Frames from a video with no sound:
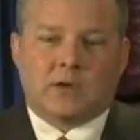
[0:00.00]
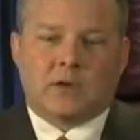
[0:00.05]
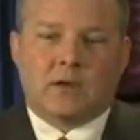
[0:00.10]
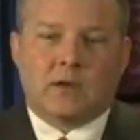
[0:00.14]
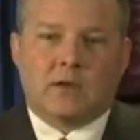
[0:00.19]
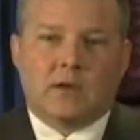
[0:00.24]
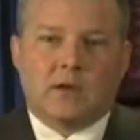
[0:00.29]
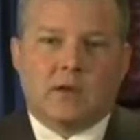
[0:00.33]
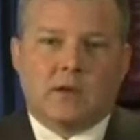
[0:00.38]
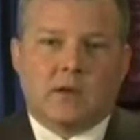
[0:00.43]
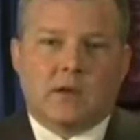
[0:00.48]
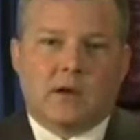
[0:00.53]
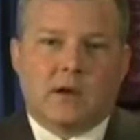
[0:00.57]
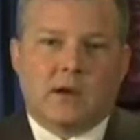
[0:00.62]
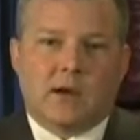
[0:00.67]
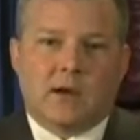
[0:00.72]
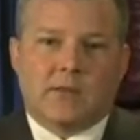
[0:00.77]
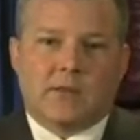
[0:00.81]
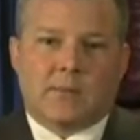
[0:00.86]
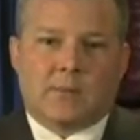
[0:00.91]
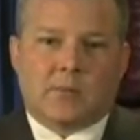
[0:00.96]
the
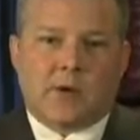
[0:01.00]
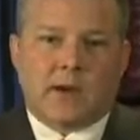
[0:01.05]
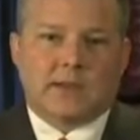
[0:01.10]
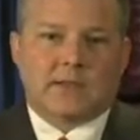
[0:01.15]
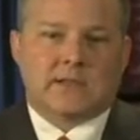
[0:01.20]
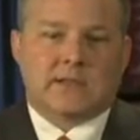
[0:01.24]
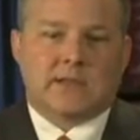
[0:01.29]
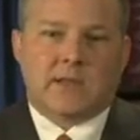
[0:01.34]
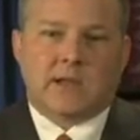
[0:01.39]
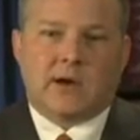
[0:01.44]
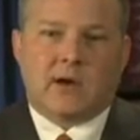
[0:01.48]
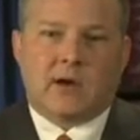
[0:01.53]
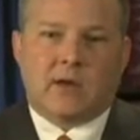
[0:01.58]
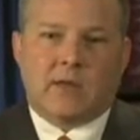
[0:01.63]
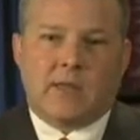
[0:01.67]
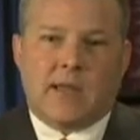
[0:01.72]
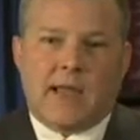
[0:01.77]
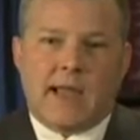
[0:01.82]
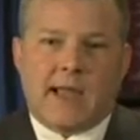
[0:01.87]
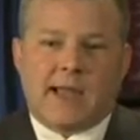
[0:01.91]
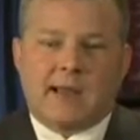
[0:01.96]
president
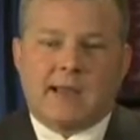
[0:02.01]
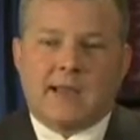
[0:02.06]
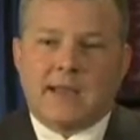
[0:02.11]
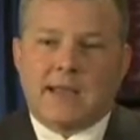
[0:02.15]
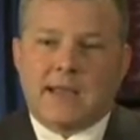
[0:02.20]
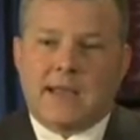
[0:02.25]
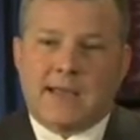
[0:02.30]
on that.